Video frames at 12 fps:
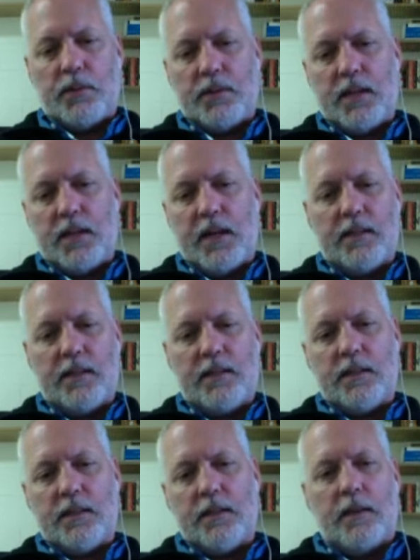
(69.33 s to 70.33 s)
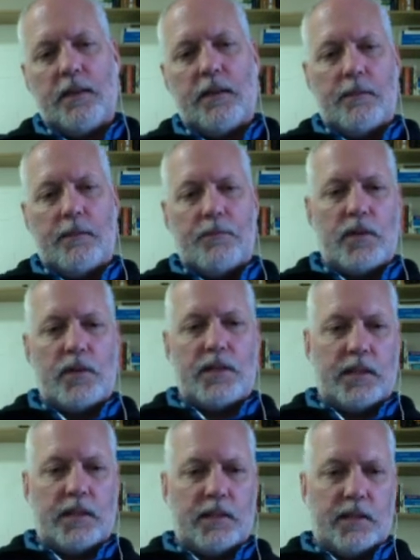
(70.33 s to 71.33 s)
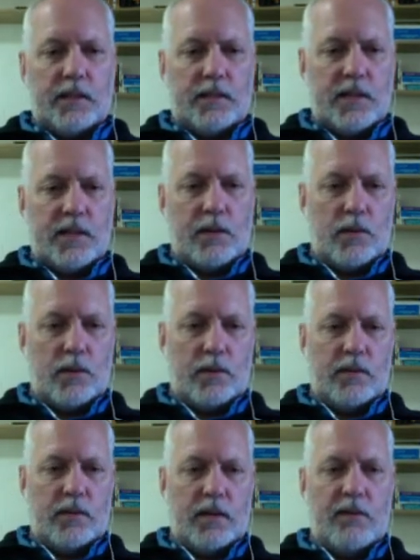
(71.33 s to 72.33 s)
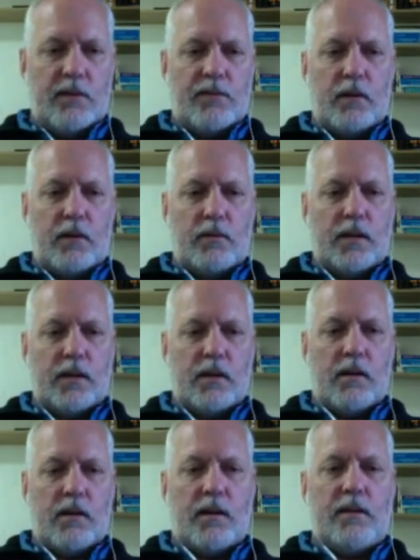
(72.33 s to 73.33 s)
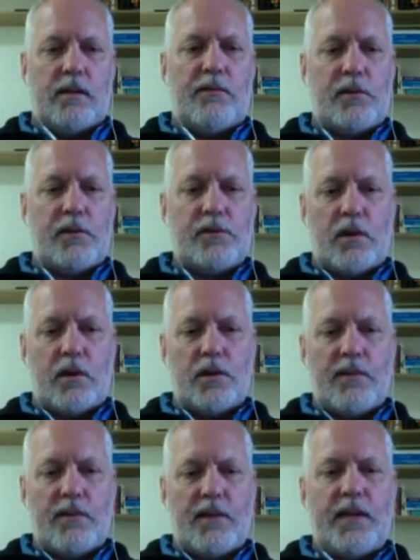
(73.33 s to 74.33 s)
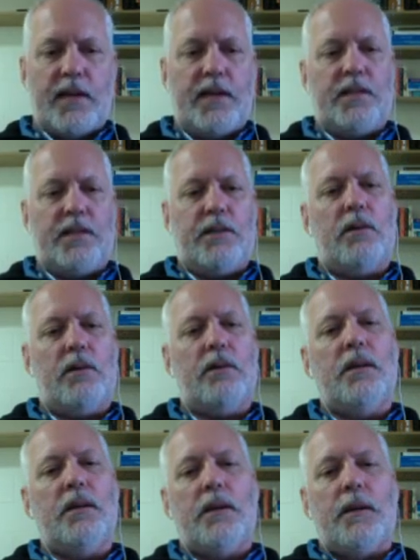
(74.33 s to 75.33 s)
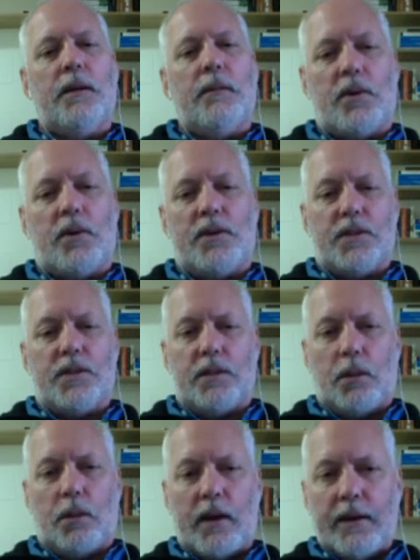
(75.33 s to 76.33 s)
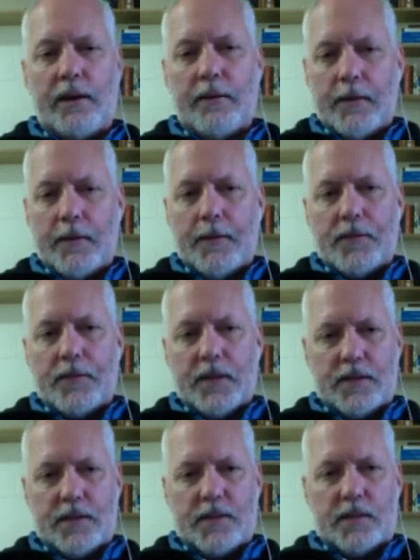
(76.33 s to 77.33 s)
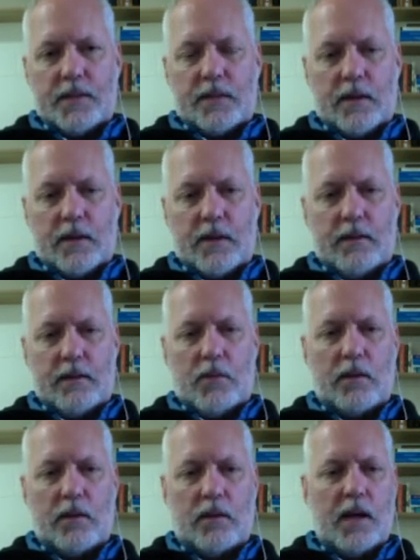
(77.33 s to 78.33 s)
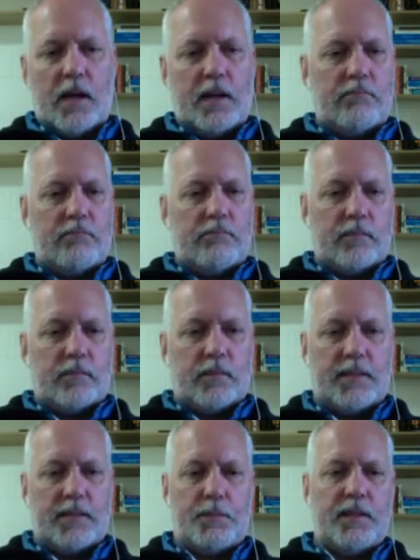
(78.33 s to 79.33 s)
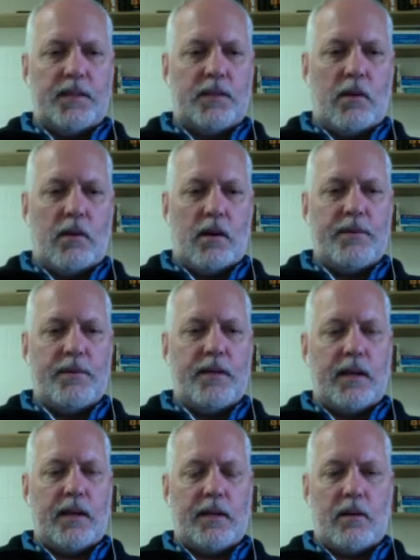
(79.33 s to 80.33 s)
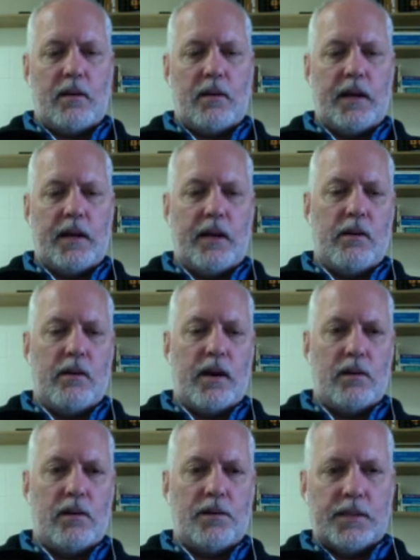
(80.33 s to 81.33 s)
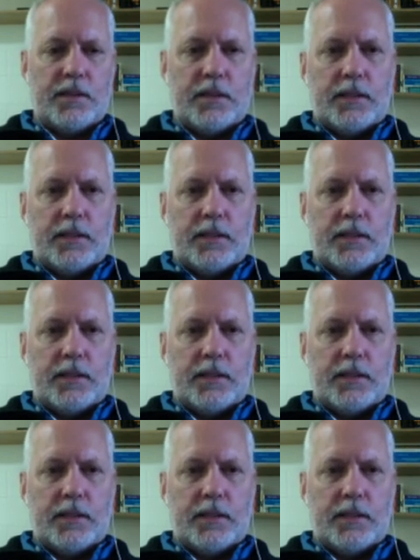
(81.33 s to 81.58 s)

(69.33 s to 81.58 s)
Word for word: status, we see that Z root, the default on the first hard drive, ADA0, partition 3, is um, online, it's been scrubbed, and there aren't any known errors.